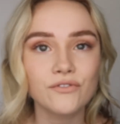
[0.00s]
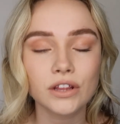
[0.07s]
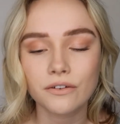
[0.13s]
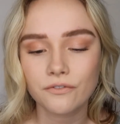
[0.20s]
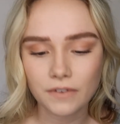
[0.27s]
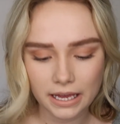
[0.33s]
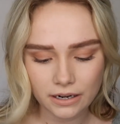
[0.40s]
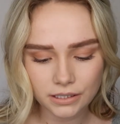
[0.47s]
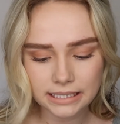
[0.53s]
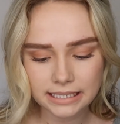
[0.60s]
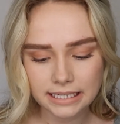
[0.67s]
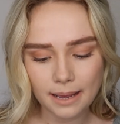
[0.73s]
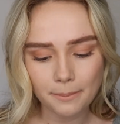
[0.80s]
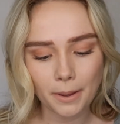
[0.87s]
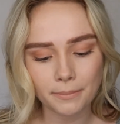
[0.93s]
for the final
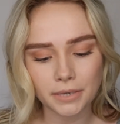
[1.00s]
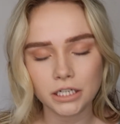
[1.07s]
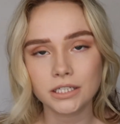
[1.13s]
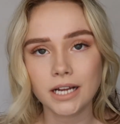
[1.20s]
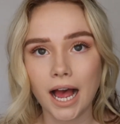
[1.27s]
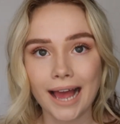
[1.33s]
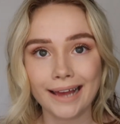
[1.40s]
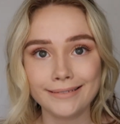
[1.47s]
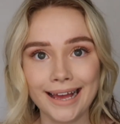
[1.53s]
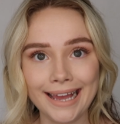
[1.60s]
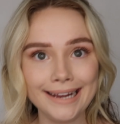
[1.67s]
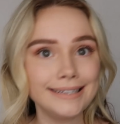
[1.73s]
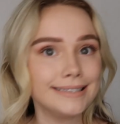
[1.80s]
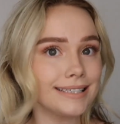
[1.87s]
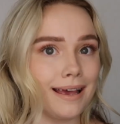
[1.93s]
step. I'm gonna
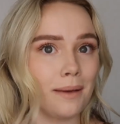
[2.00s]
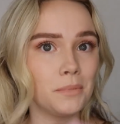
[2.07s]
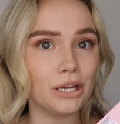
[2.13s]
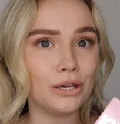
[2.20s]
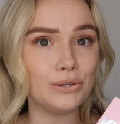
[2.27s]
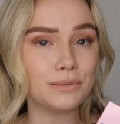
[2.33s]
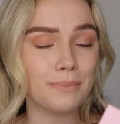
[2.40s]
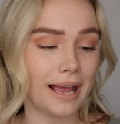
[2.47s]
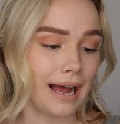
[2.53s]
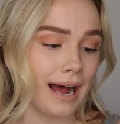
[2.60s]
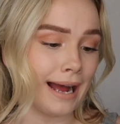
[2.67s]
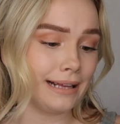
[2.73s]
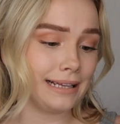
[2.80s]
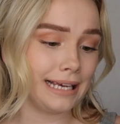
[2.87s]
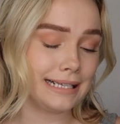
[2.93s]
highlight. I'm gonna use my
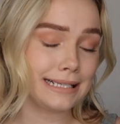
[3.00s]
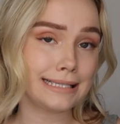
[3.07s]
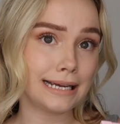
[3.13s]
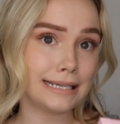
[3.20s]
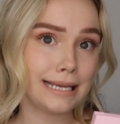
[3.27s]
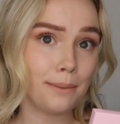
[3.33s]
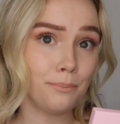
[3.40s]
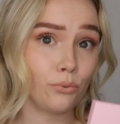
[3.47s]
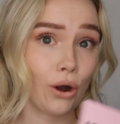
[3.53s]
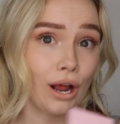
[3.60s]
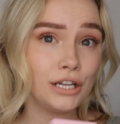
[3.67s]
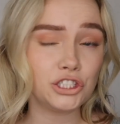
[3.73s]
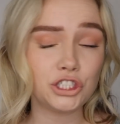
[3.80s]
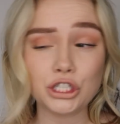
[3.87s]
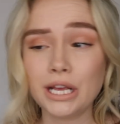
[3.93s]
Kylie Sunday
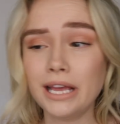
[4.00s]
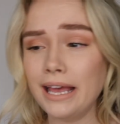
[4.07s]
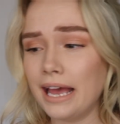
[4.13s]
Brunch.